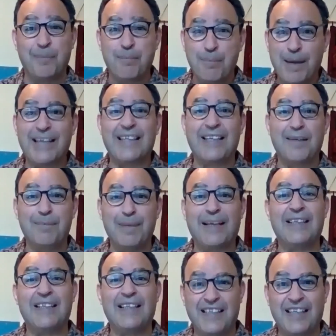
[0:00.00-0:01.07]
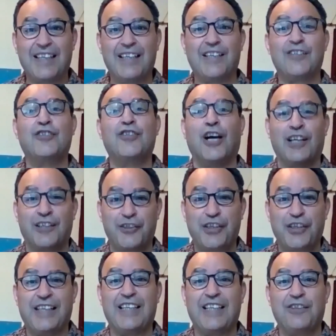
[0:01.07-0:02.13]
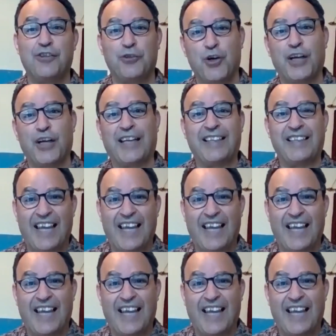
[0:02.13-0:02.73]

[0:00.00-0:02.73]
many years to agree to